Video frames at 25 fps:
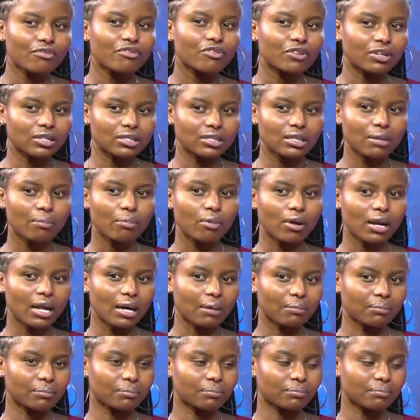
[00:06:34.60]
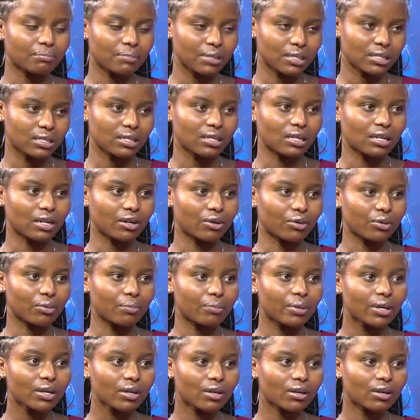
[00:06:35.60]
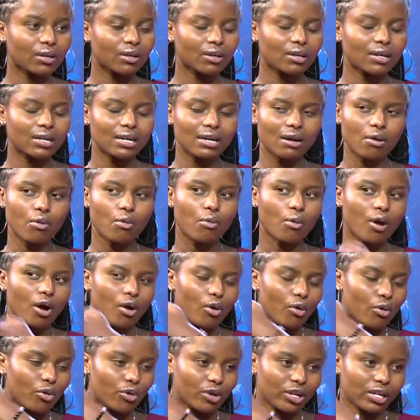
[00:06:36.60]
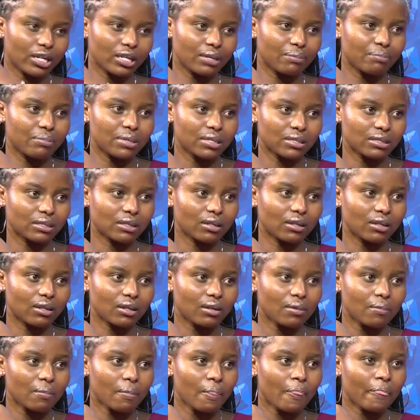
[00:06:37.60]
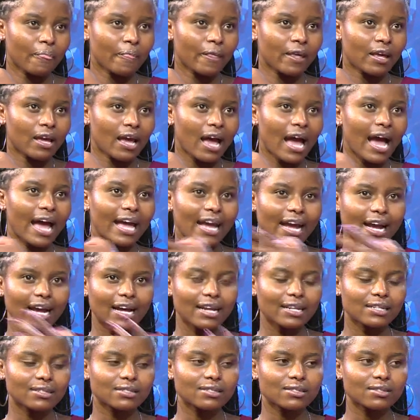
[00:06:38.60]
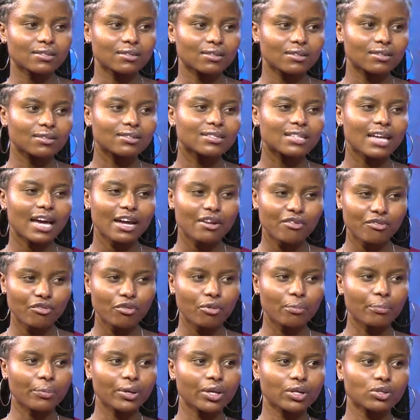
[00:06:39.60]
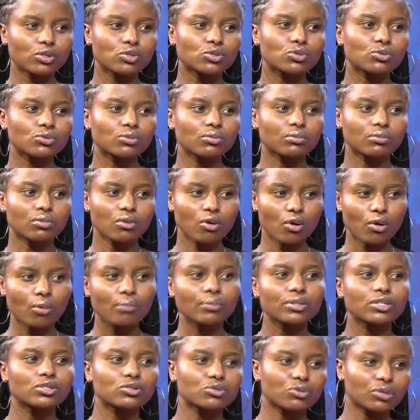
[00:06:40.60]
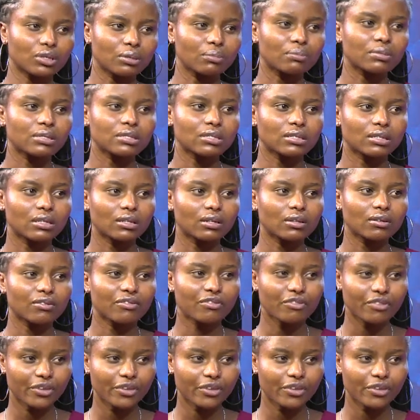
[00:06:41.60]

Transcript: for example, I'm based in Nairobi, wako in Ilbisil. I can't, it's hard for me to commit to Ilbisil.